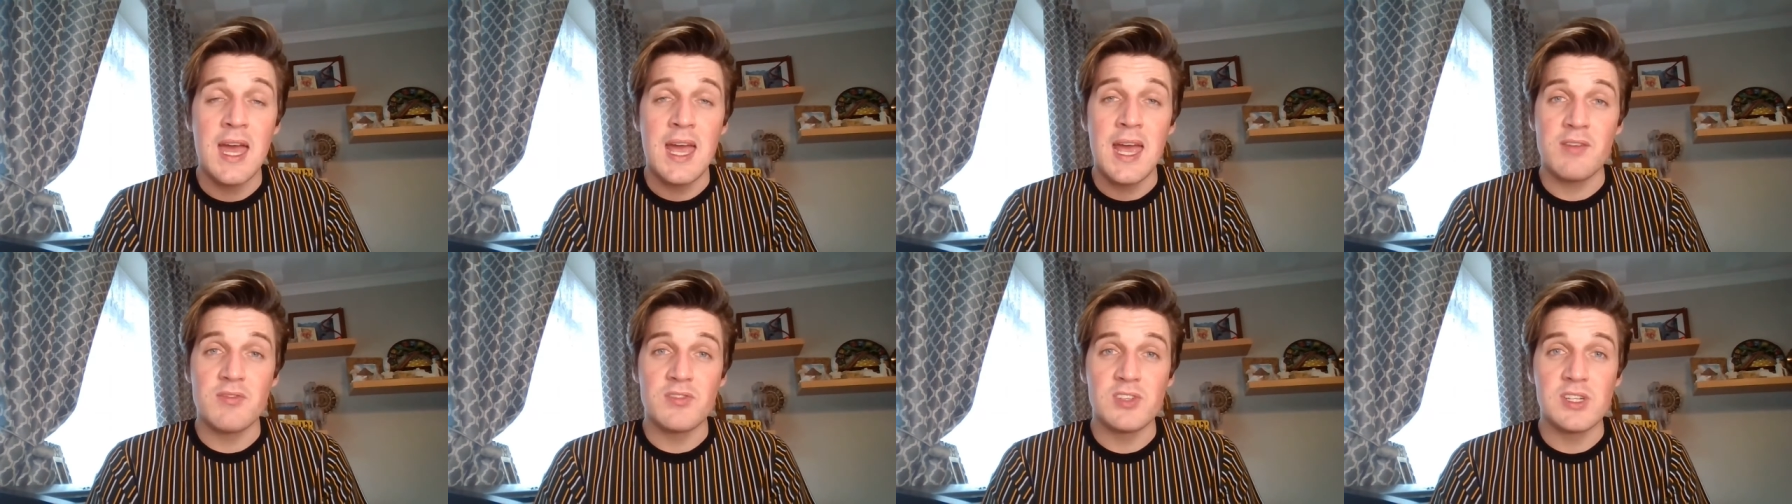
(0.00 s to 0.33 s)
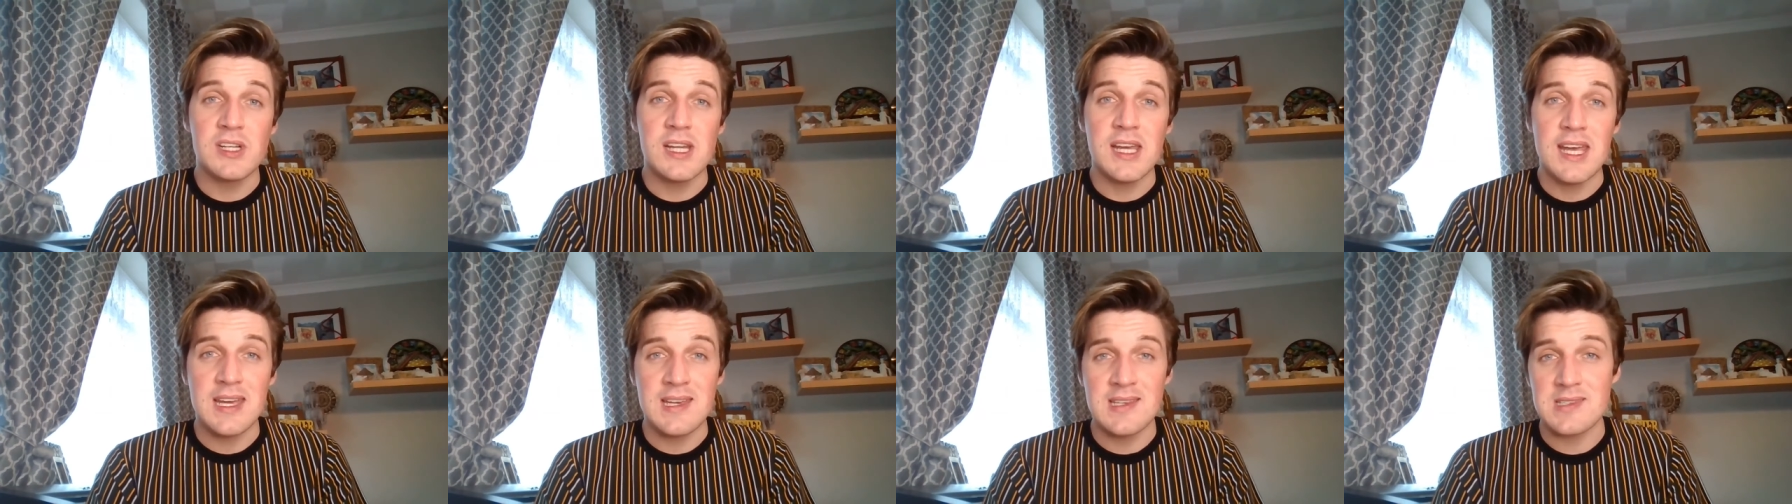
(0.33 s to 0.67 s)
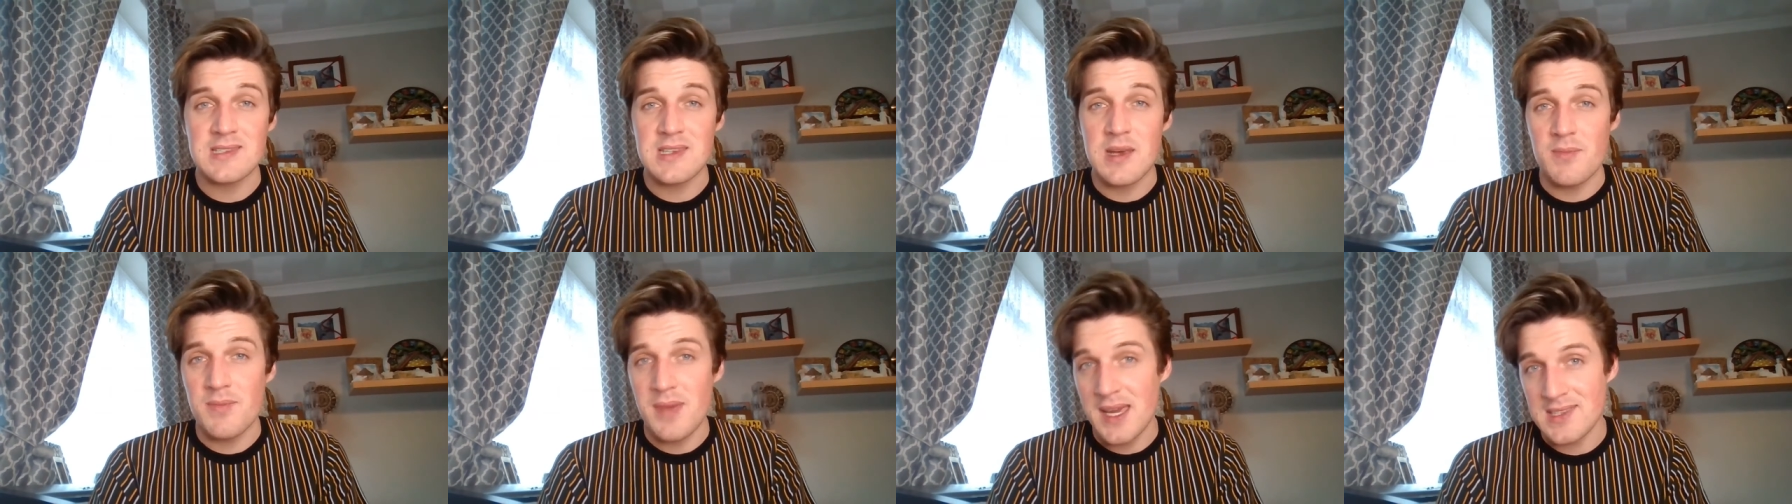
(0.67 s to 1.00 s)
It really
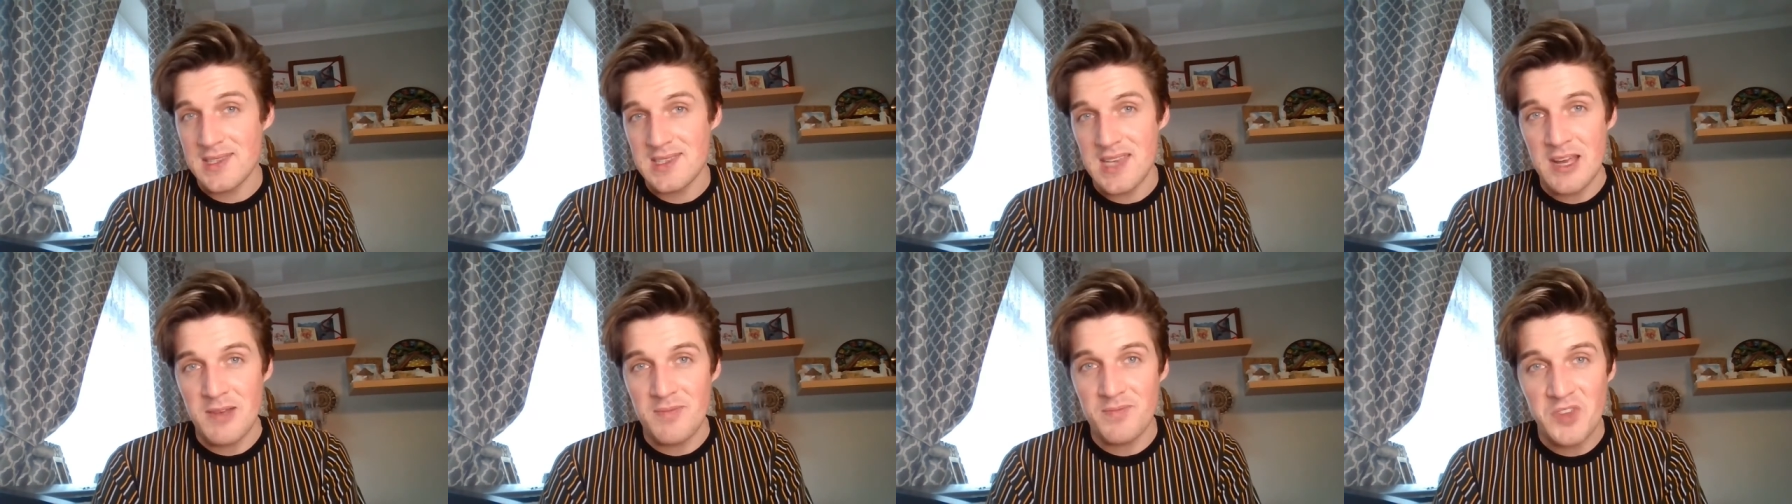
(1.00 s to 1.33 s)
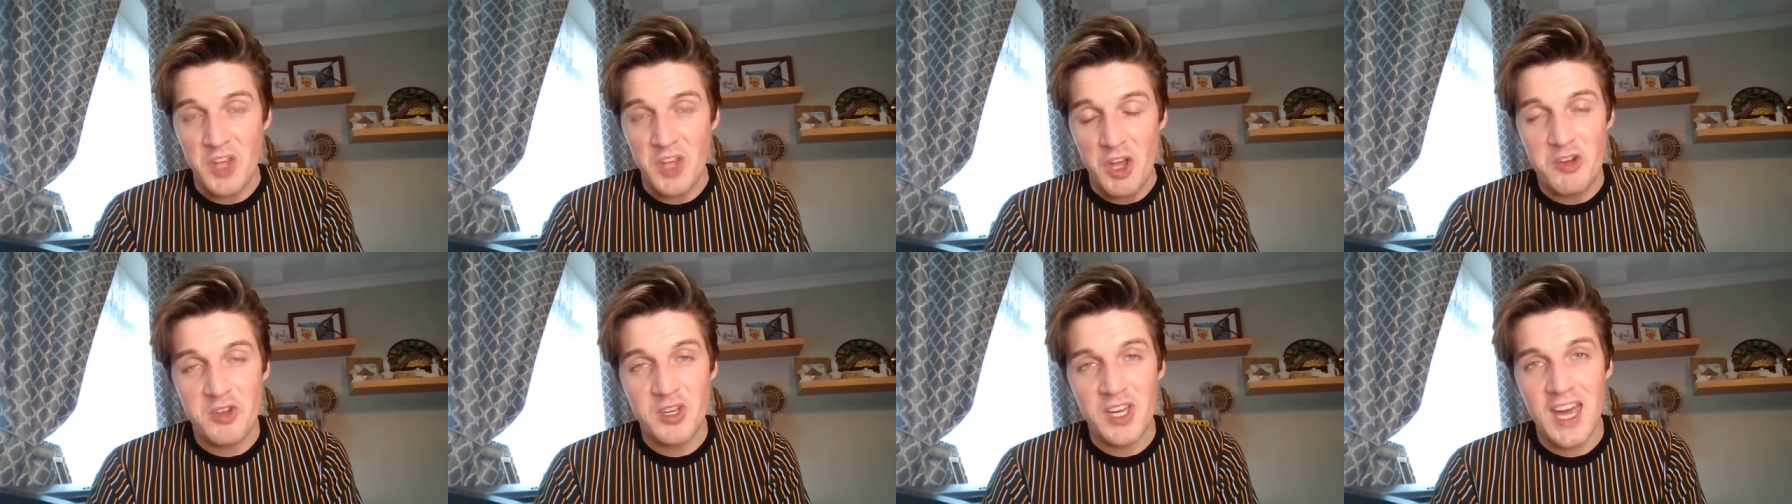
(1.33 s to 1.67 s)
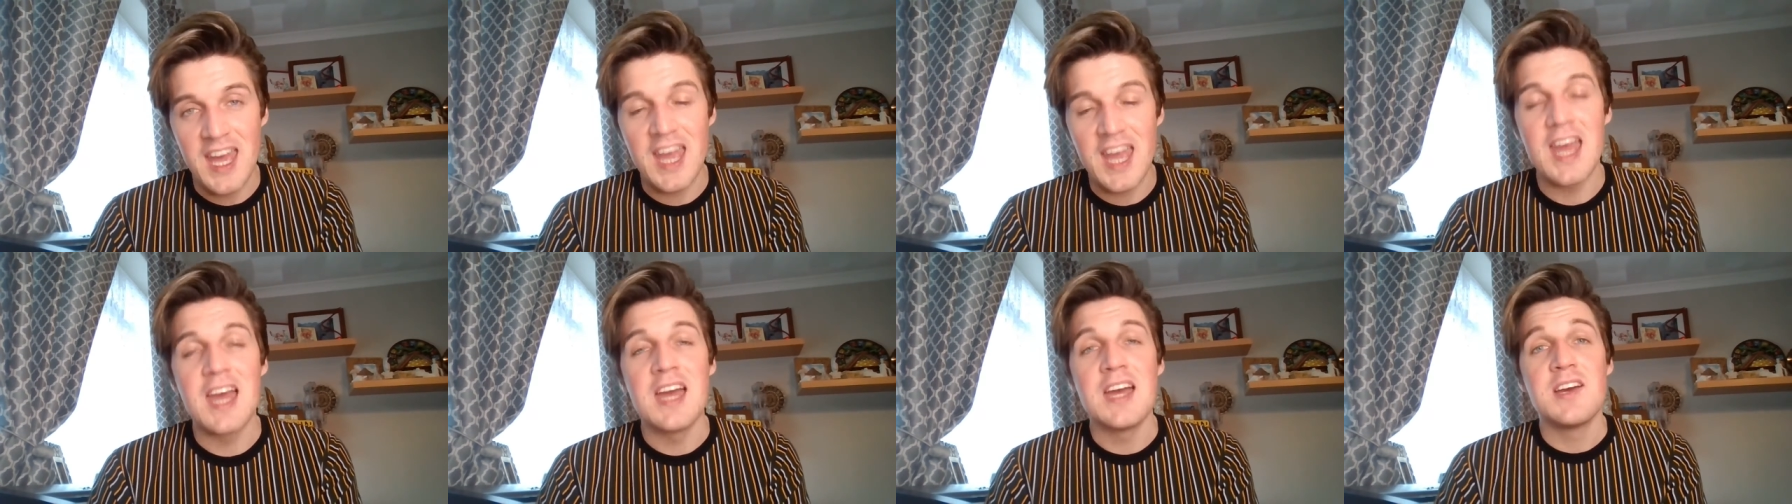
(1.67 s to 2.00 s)
is amazing.
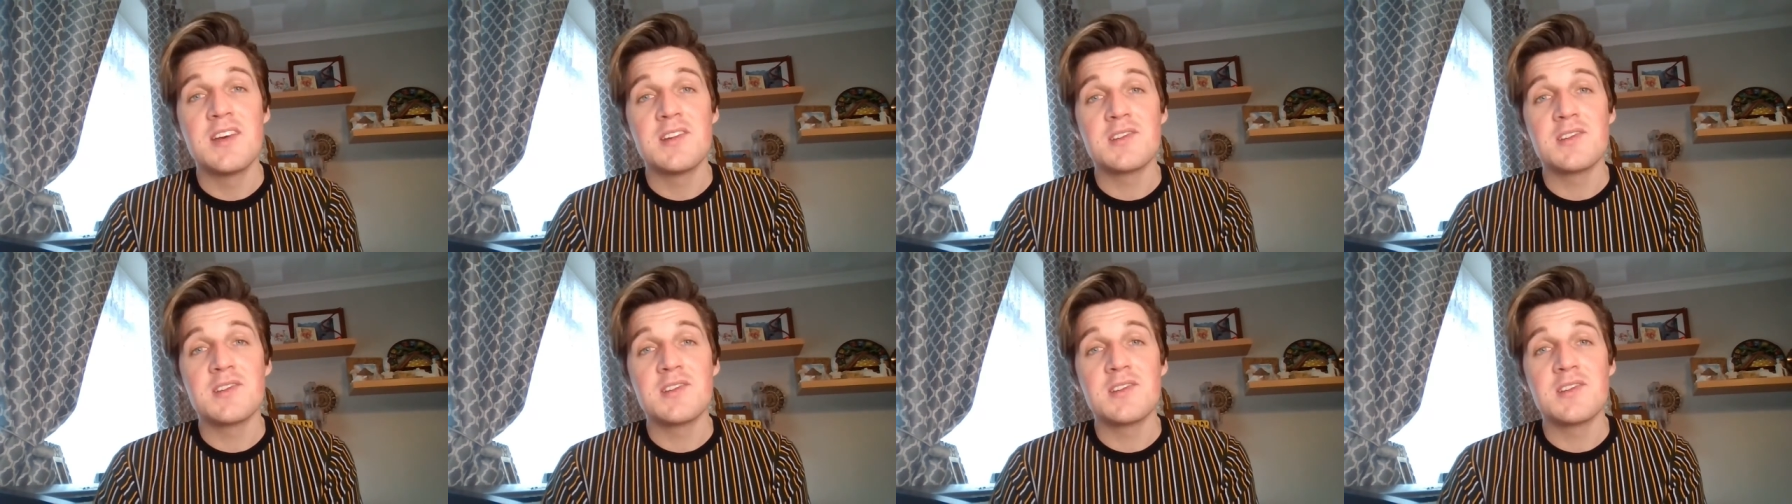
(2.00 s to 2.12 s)
Okay,